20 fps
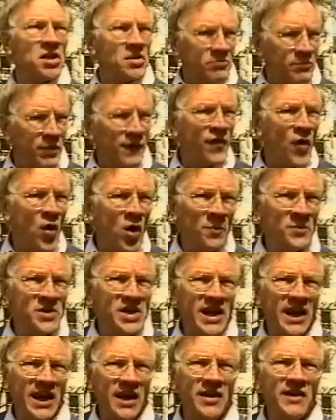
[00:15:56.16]
performed
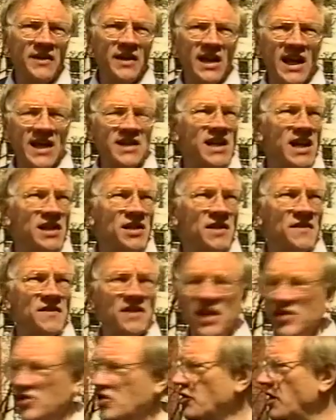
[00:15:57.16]
here in the late 18th
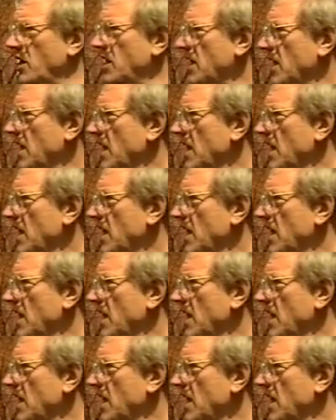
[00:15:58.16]
century,